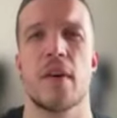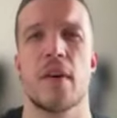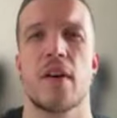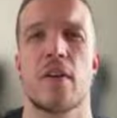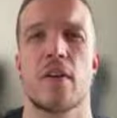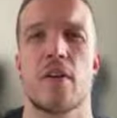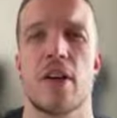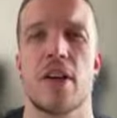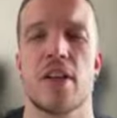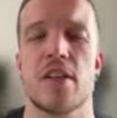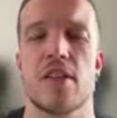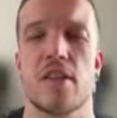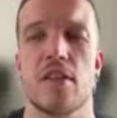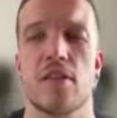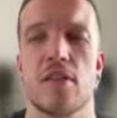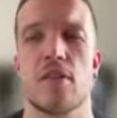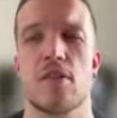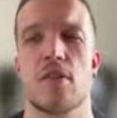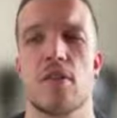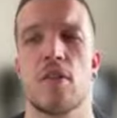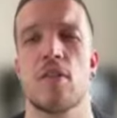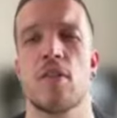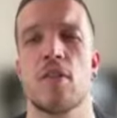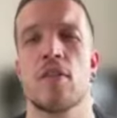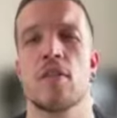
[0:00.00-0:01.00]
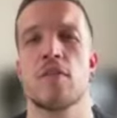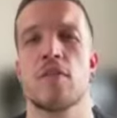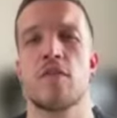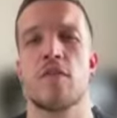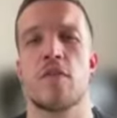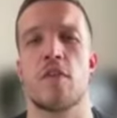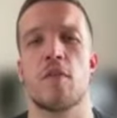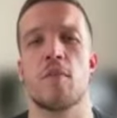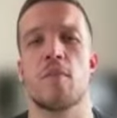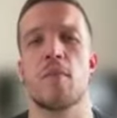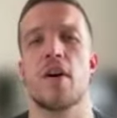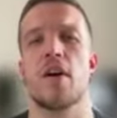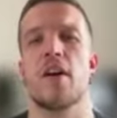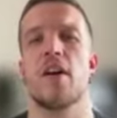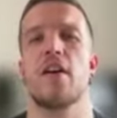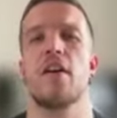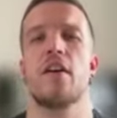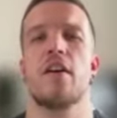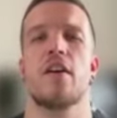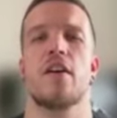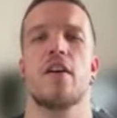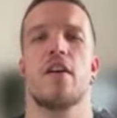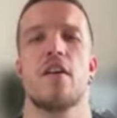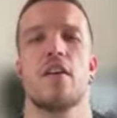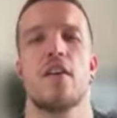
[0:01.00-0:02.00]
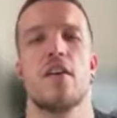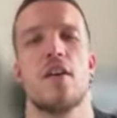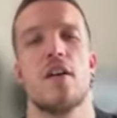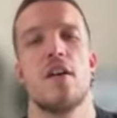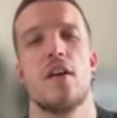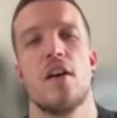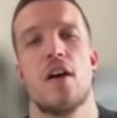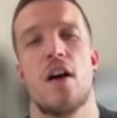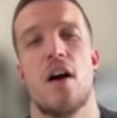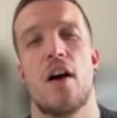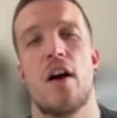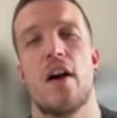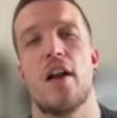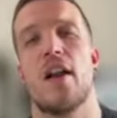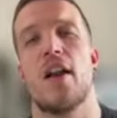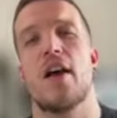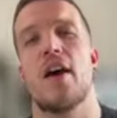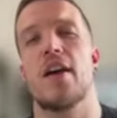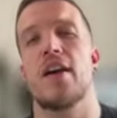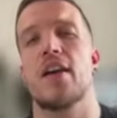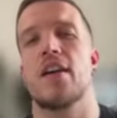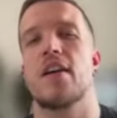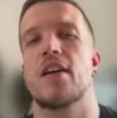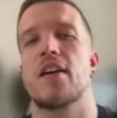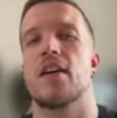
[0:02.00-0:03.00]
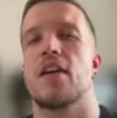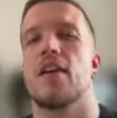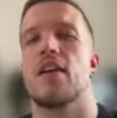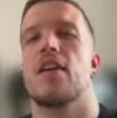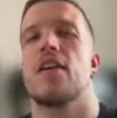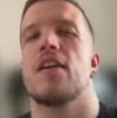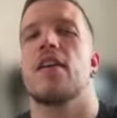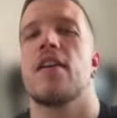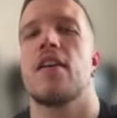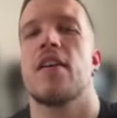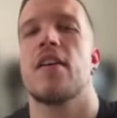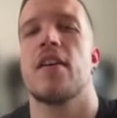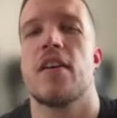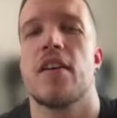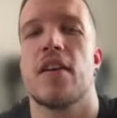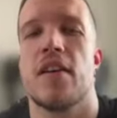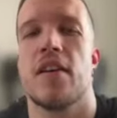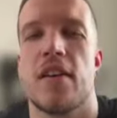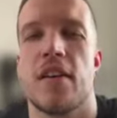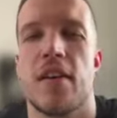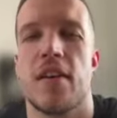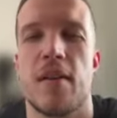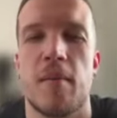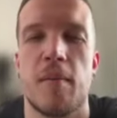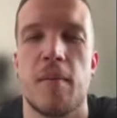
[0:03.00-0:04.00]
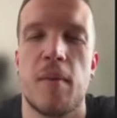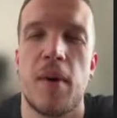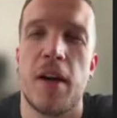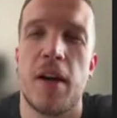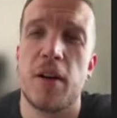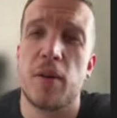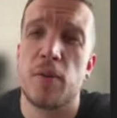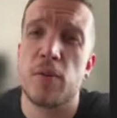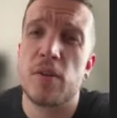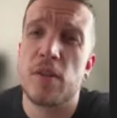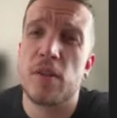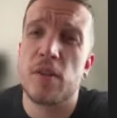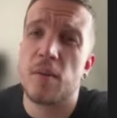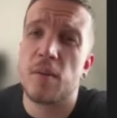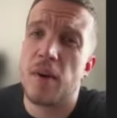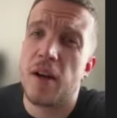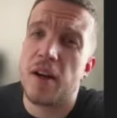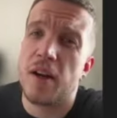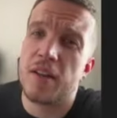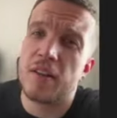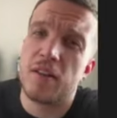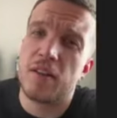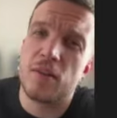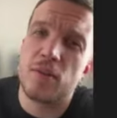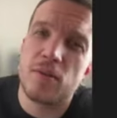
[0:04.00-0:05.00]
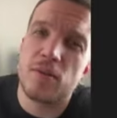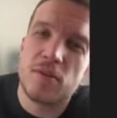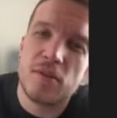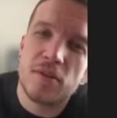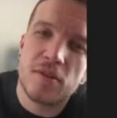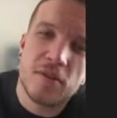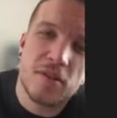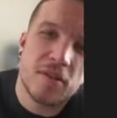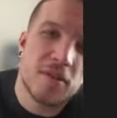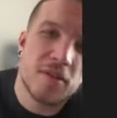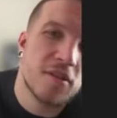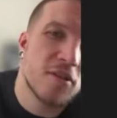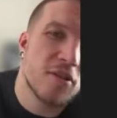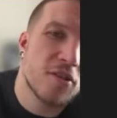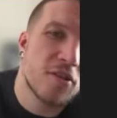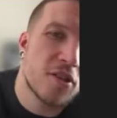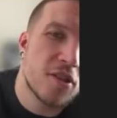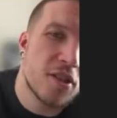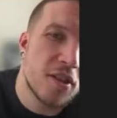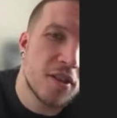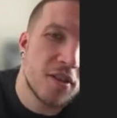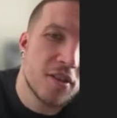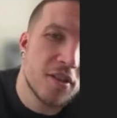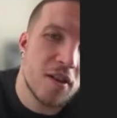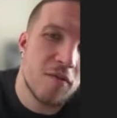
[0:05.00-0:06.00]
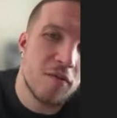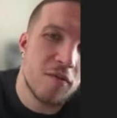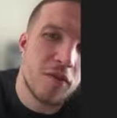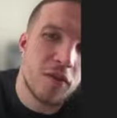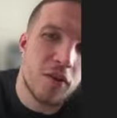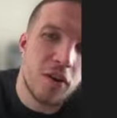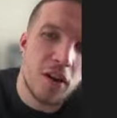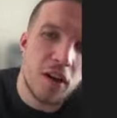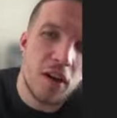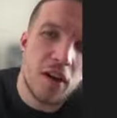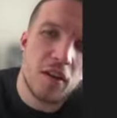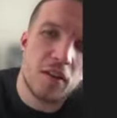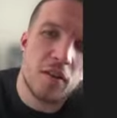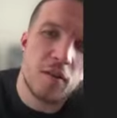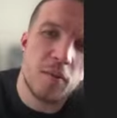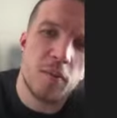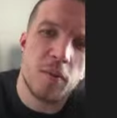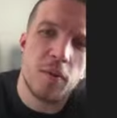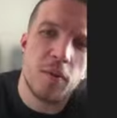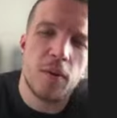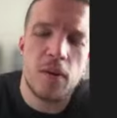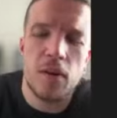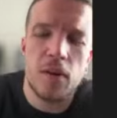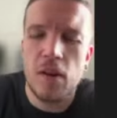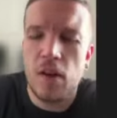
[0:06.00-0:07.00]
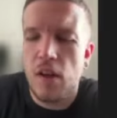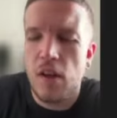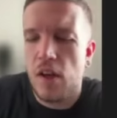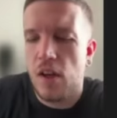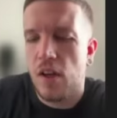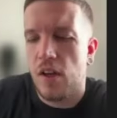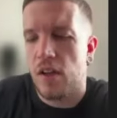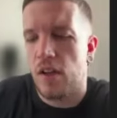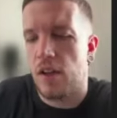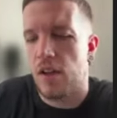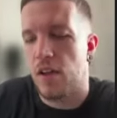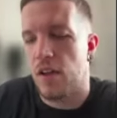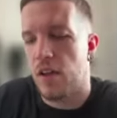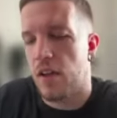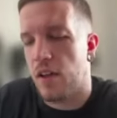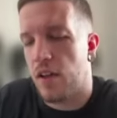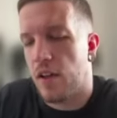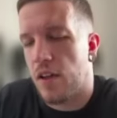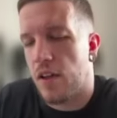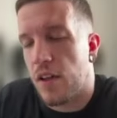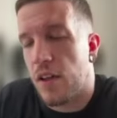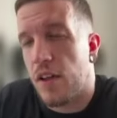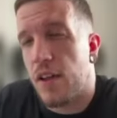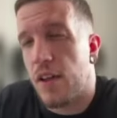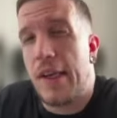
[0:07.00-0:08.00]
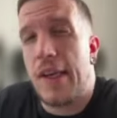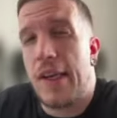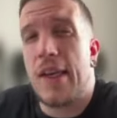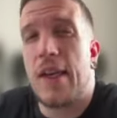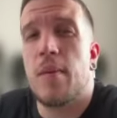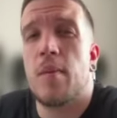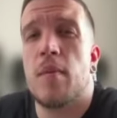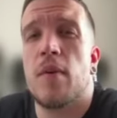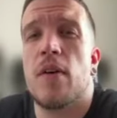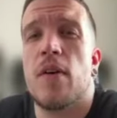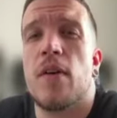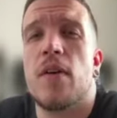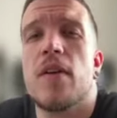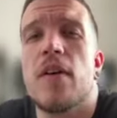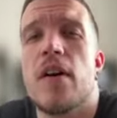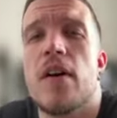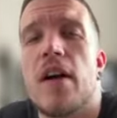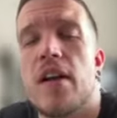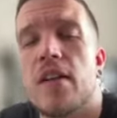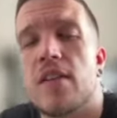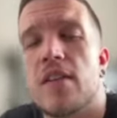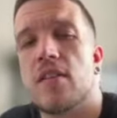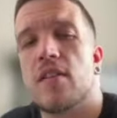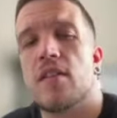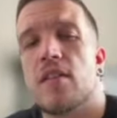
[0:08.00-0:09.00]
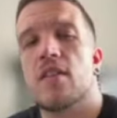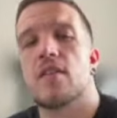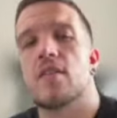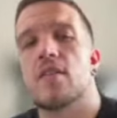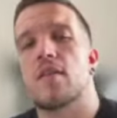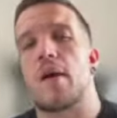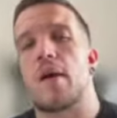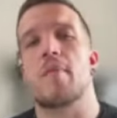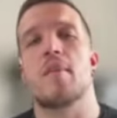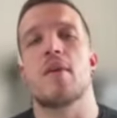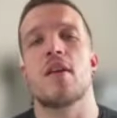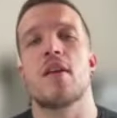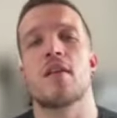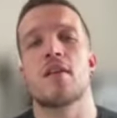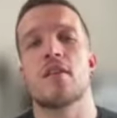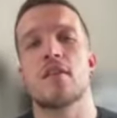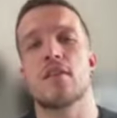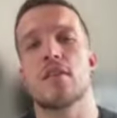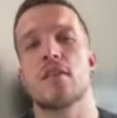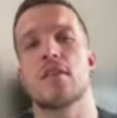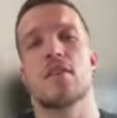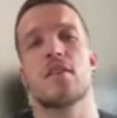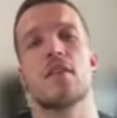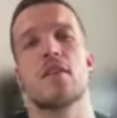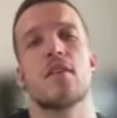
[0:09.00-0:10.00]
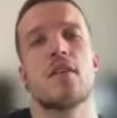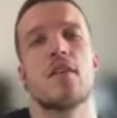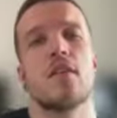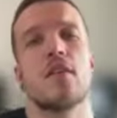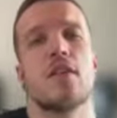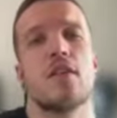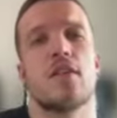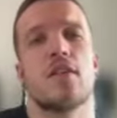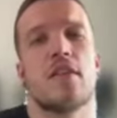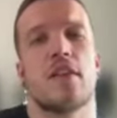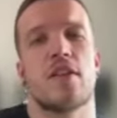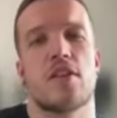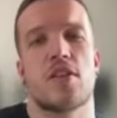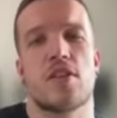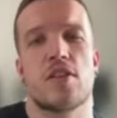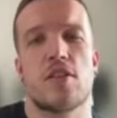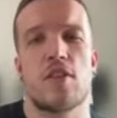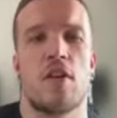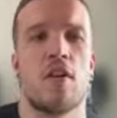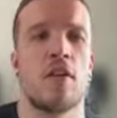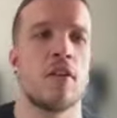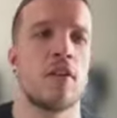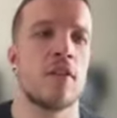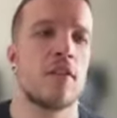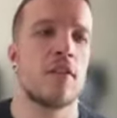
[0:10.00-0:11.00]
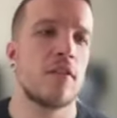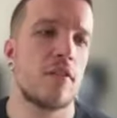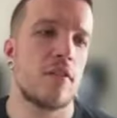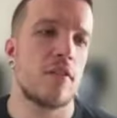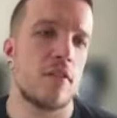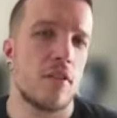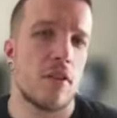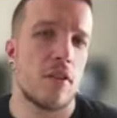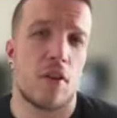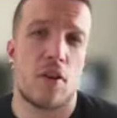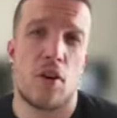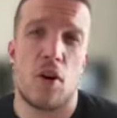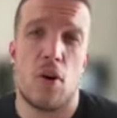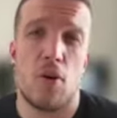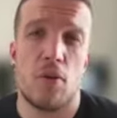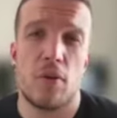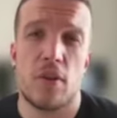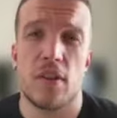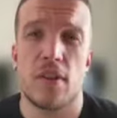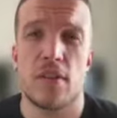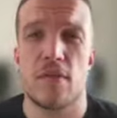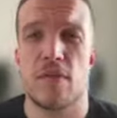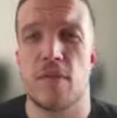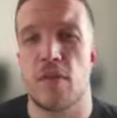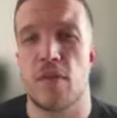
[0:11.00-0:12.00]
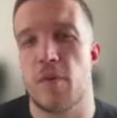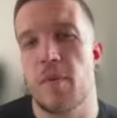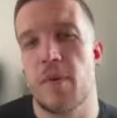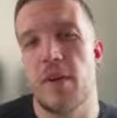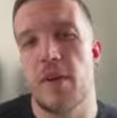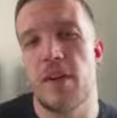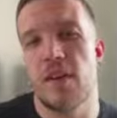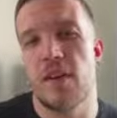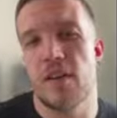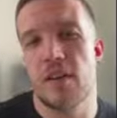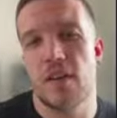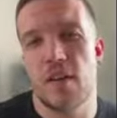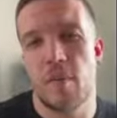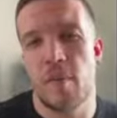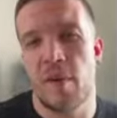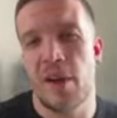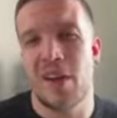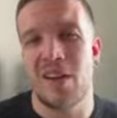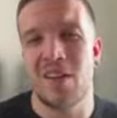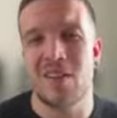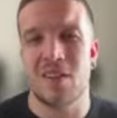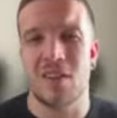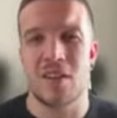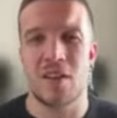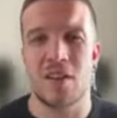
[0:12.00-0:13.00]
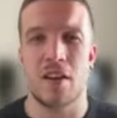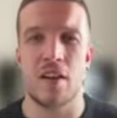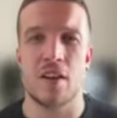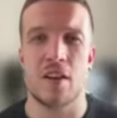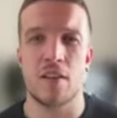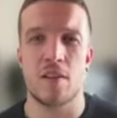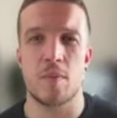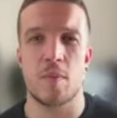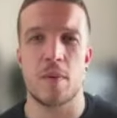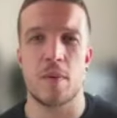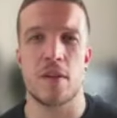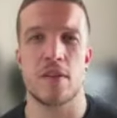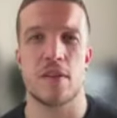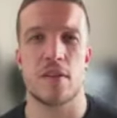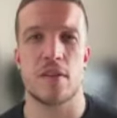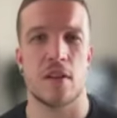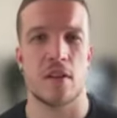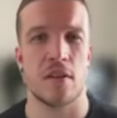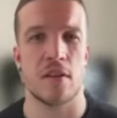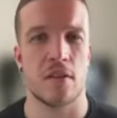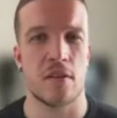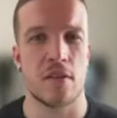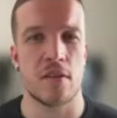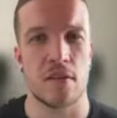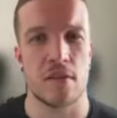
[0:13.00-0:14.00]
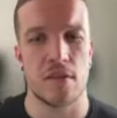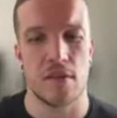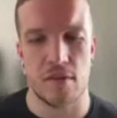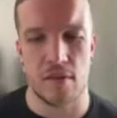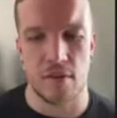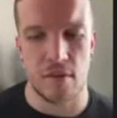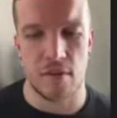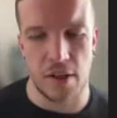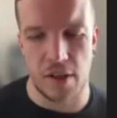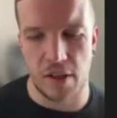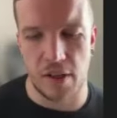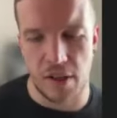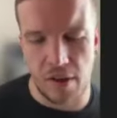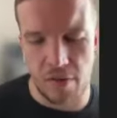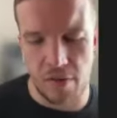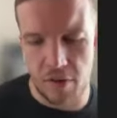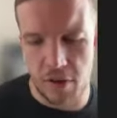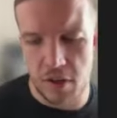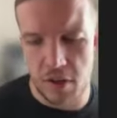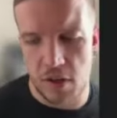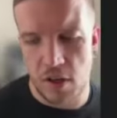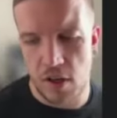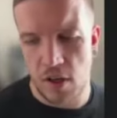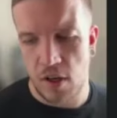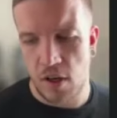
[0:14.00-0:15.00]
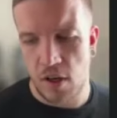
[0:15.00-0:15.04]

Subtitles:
Greece's song from Marina. I like Marcus and Martinus. She's unforgettable. Nemo has a, I mean, their song, The Code, is for me amazing, and it's been since like ever.